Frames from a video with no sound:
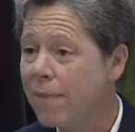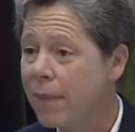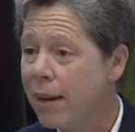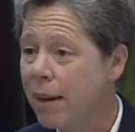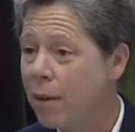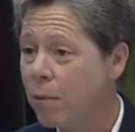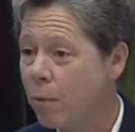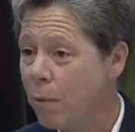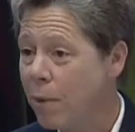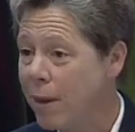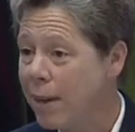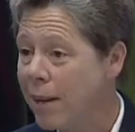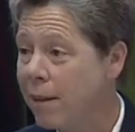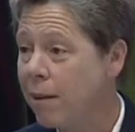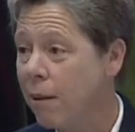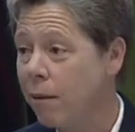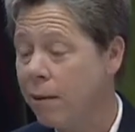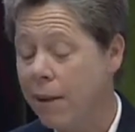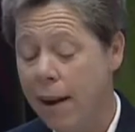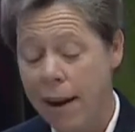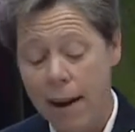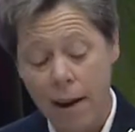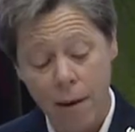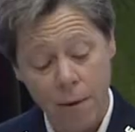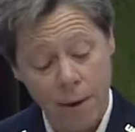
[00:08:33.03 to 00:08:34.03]
and reading our
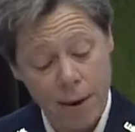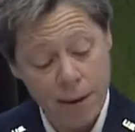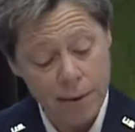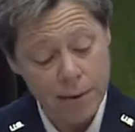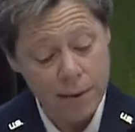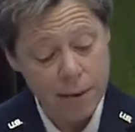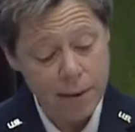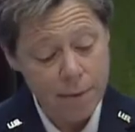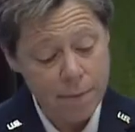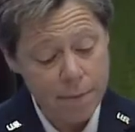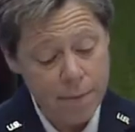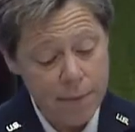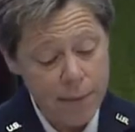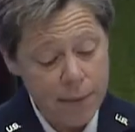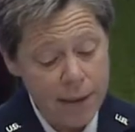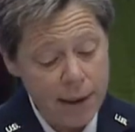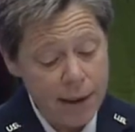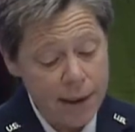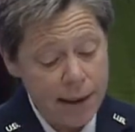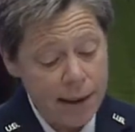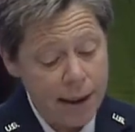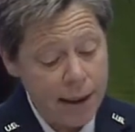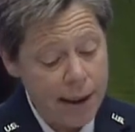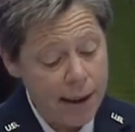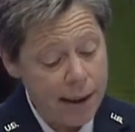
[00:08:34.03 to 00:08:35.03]
diaries
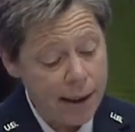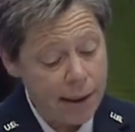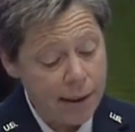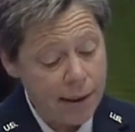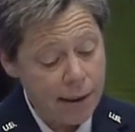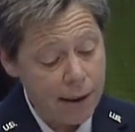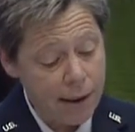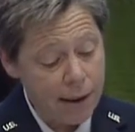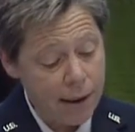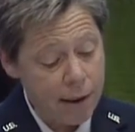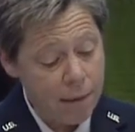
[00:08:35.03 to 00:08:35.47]
and